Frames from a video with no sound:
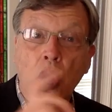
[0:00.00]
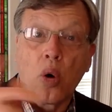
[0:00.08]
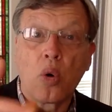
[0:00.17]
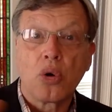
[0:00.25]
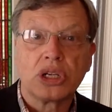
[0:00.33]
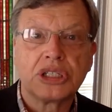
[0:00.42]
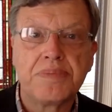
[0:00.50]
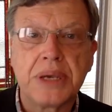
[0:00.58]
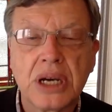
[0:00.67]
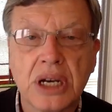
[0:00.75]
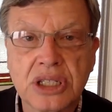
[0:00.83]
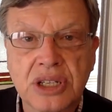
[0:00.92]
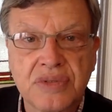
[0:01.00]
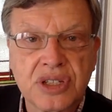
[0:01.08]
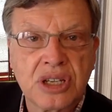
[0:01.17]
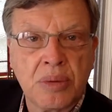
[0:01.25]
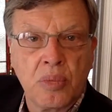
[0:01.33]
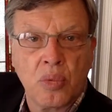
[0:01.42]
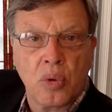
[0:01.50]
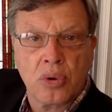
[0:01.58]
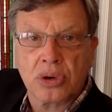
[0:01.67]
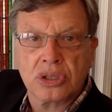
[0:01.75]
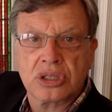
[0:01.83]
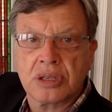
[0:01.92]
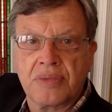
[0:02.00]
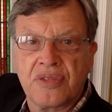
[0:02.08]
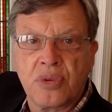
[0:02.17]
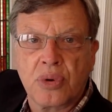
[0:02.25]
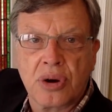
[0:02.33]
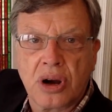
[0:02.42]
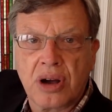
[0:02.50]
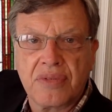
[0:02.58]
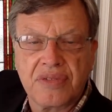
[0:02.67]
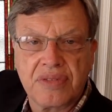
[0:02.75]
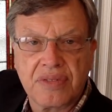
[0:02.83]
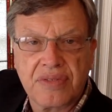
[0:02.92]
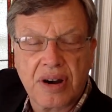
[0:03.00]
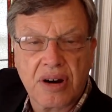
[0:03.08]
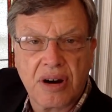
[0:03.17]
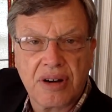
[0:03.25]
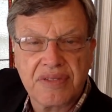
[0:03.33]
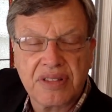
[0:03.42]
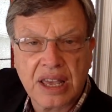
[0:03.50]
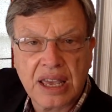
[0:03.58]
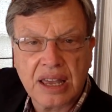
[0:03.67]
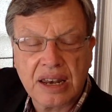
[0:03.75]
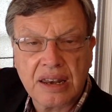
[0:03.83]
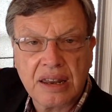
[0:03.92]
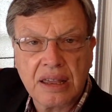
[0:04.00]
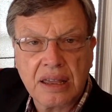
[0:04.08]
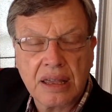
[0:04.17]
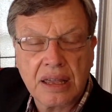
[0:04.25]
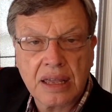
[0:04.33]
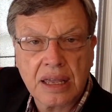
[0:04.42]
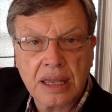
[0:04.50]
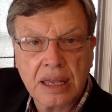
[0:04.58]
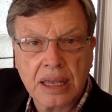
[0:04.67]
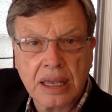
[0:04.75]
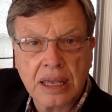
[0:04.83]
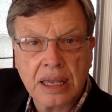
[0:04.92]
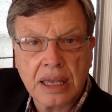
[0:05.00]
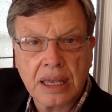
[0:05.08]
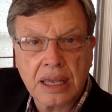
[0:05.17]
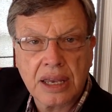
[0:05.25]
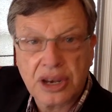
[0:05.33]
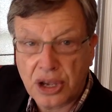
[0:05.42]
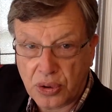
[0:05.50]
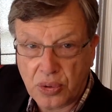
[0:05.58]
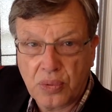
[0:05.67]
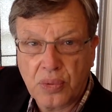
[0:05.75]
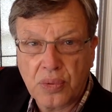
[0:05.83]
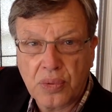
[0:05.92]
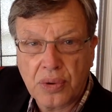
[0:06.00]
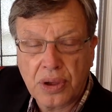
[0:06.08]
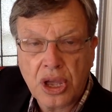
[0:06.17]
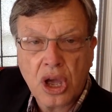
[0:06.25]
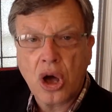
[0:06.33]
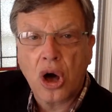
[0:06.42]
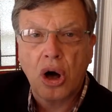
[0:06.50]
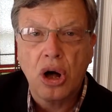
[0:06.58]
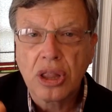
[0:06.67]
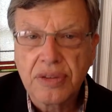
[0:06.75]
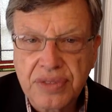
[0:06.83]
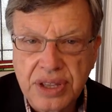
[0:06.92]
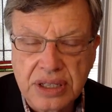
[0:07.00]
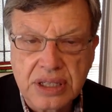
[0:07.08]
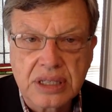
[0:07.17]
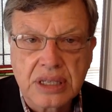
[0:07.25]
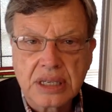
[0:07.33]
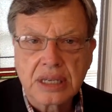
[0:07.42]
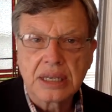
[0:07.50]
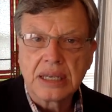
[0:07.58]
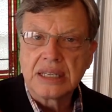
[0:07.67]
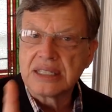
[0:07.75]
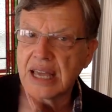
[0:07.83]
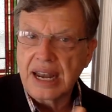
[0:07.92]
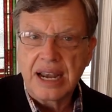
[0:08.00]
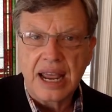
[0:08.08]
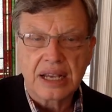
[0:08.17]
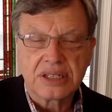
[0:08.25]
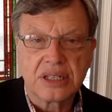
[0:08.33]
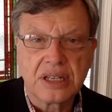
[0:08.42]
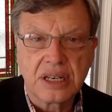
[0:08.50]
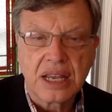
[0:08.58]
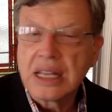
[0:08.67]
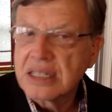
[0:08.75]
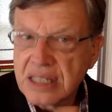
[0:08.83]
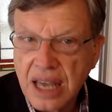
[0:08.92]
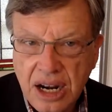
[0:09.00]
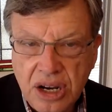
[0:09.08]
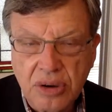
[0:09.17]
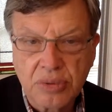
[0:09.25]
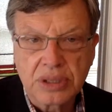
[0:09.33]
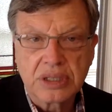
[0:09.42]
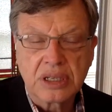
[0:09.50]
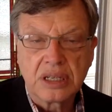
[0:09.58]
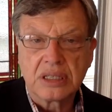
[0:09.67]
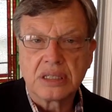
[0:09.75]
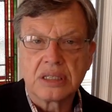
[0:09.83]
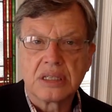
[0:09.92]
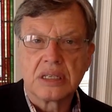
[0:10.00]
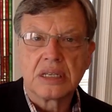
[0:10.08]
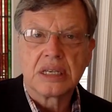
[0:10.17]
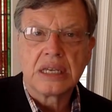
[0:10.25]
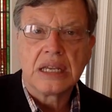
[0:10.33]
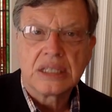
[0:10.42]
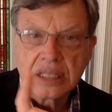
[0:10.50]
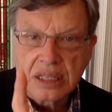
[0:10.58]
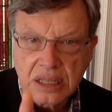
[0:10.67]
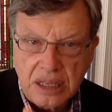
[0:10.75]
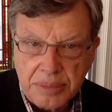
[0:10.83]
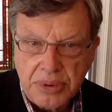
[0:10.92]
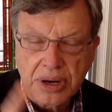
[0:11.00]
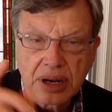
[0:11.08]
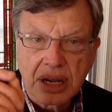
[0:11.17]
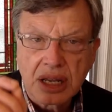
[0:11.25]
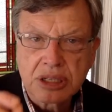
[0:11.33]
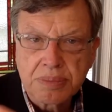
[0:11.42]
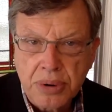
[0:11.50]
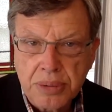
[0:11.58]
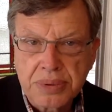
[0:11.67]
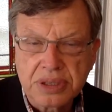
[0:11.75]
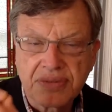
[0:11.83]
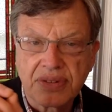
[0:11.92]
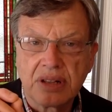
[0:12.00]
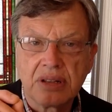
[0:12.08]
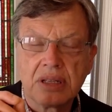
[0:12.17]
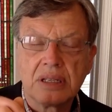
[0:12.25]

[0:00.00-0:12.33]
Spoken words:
Or it's because of some war in some far off land. No. All of this is not an accident. It's not a coincidence. It's deliberate. It's purposeful.